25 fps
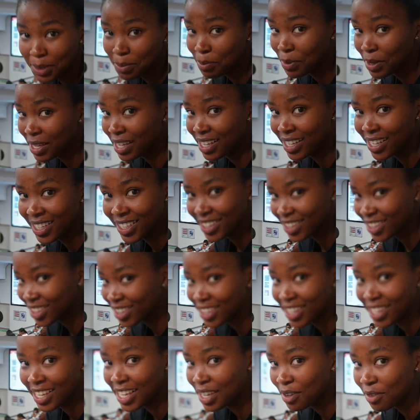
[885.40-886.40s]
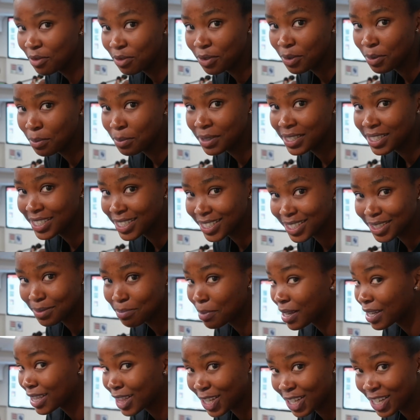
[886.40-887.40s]
me, the infamous
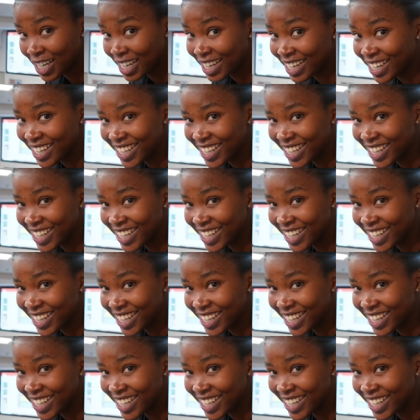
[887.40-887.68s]
Magolele.